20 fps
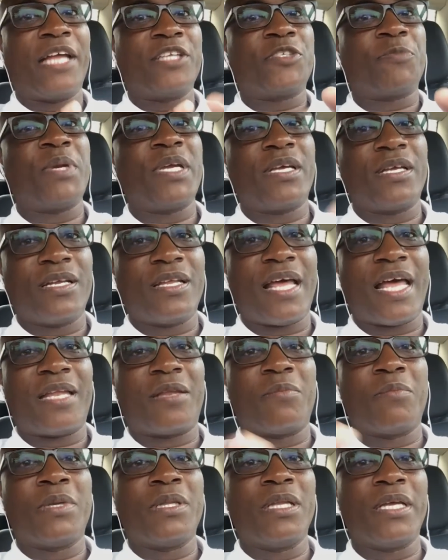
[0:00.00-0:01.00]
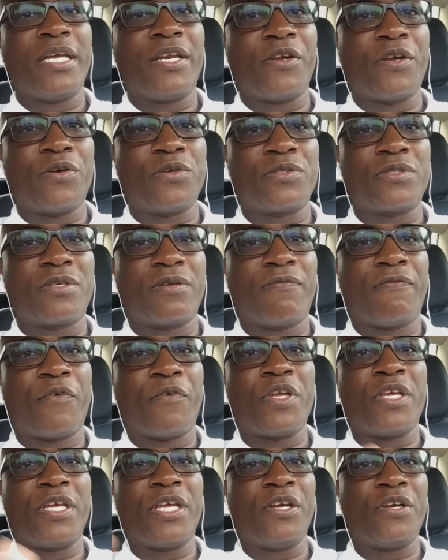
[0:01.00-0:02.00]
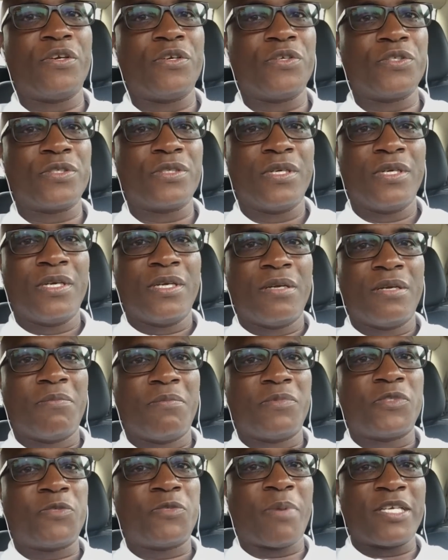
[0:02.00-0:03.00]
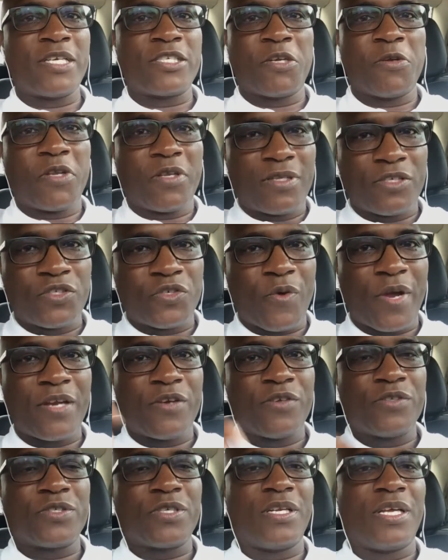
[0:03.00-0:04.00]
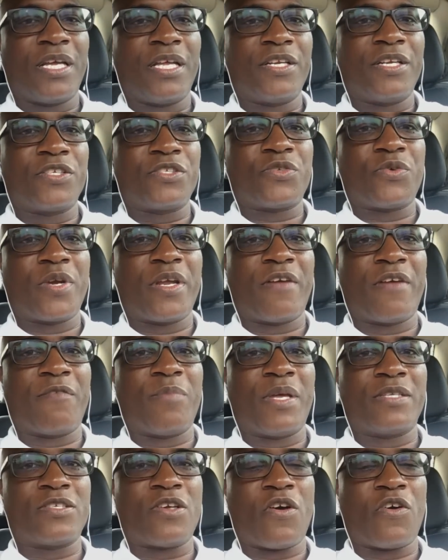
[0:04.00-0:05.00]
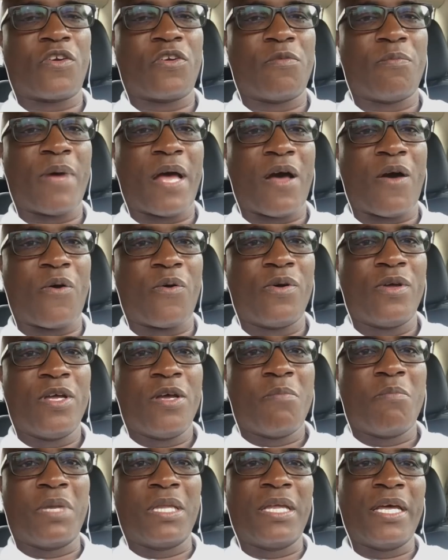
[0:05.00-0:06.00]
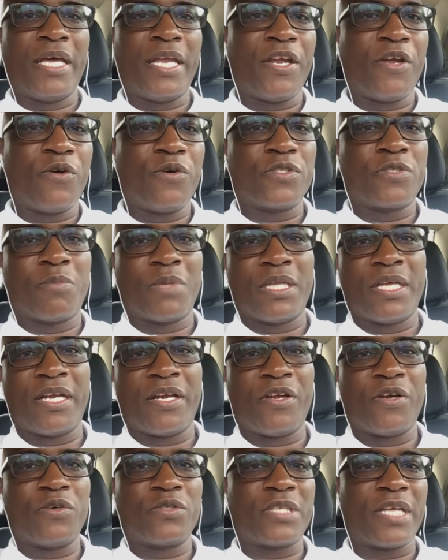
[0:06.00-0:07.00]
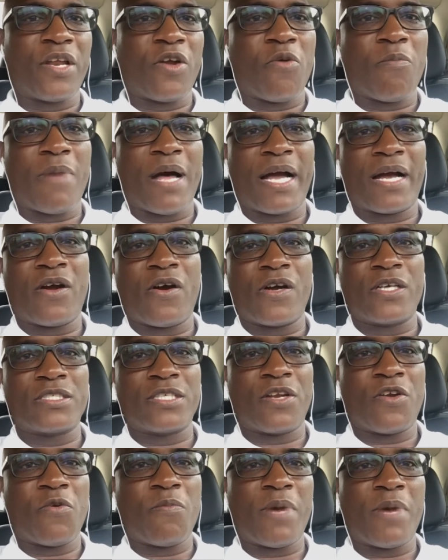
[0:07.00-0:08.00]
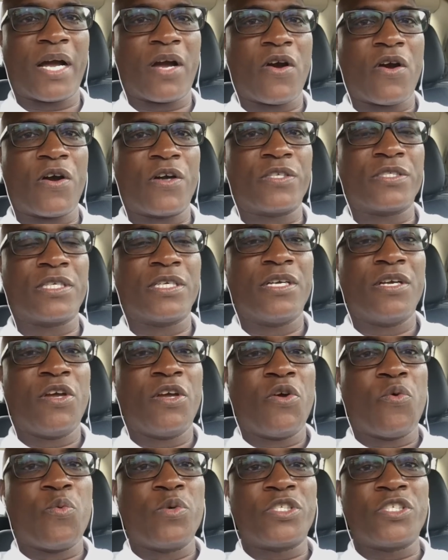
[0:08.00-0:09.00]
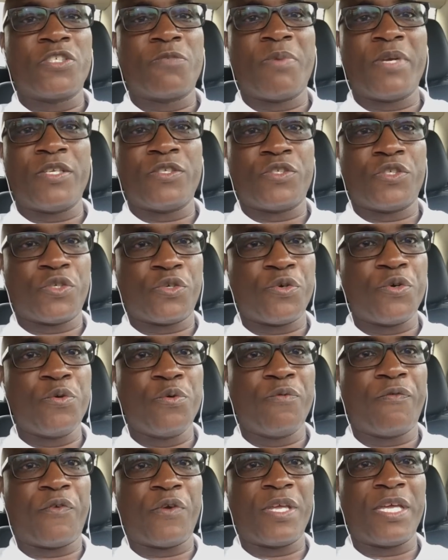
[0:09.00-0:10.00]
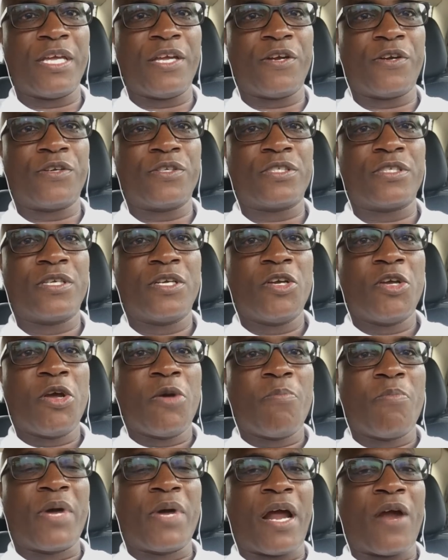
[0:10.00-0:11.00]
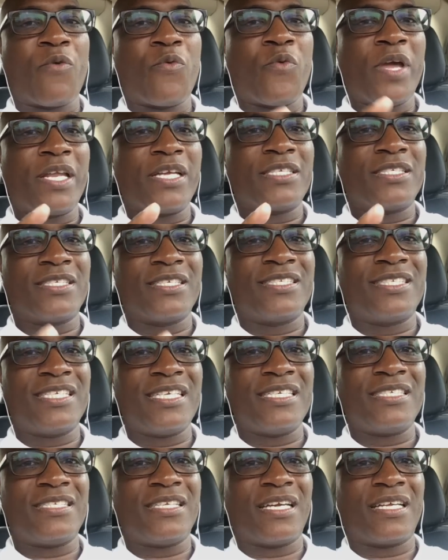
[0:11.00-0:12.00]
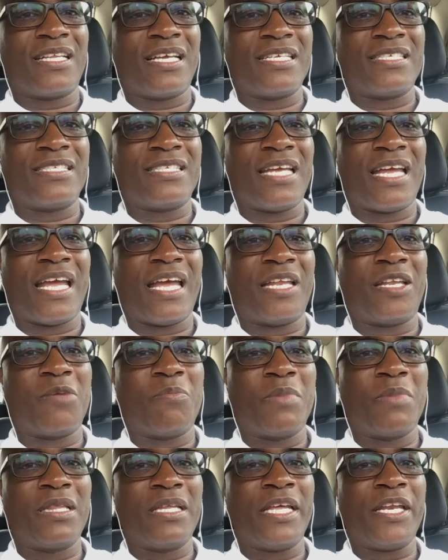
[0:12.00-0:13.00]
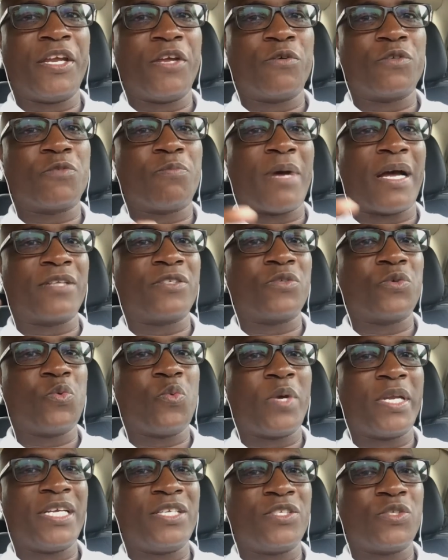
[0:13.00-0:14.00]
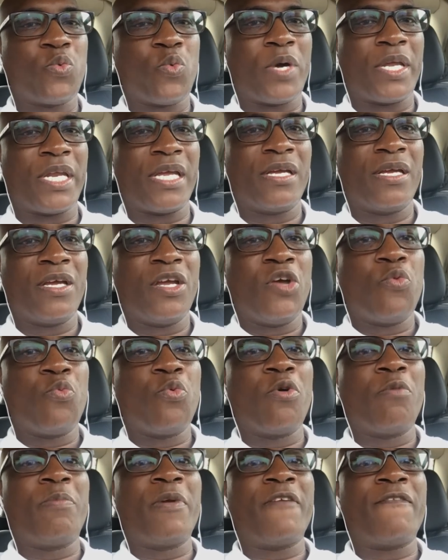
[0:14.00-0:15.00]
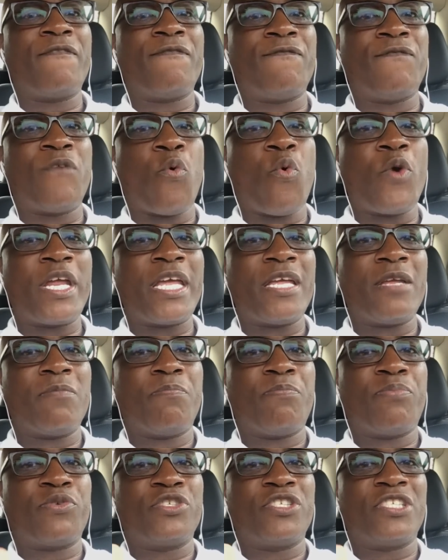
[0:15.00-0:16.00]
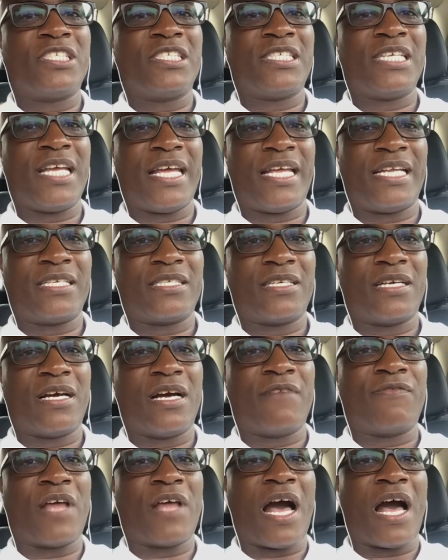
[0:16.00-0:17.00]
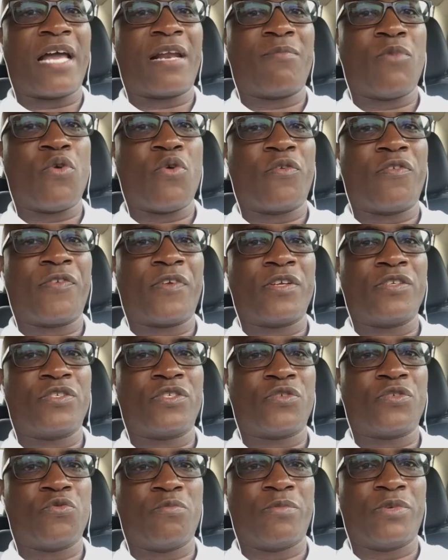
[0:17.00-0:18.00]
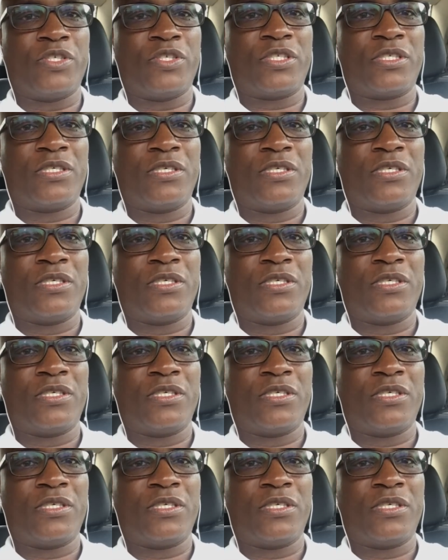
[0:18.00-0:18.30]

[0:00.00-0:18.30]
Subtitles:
And speaking of that, millennials, for years, especially the trainers in the industry, have been talking about millennials, they don't buy cars, which has been true for years. But I read a statistic that said the millennials by 2020 will be 40% of the automotive consumers.